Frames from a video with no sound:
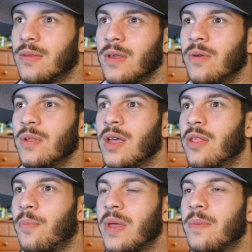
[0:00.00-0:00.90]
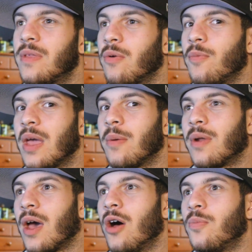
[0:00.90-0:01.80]
The only other people that would be able
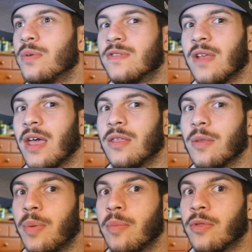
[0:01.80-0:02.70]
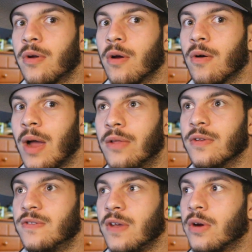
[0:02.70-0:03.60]
to help is like the people that are around
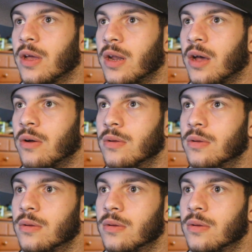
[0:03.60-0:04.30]
this area now.